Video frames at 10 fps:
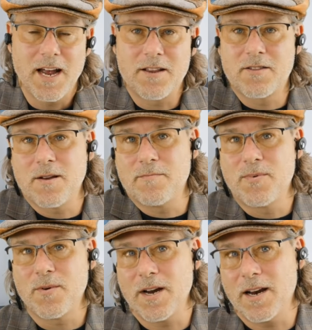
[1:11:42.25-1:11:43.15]
At some
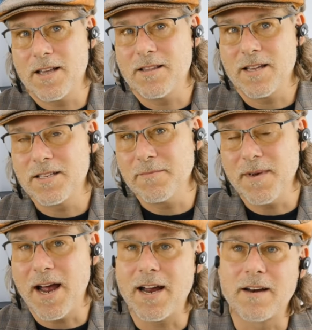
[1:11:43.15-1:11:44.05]
point, I said to
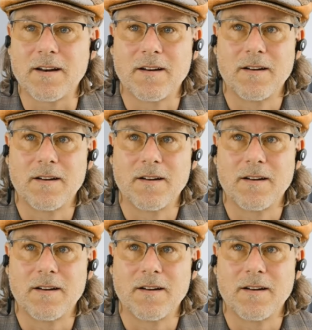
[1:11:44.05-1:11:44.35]
Matt,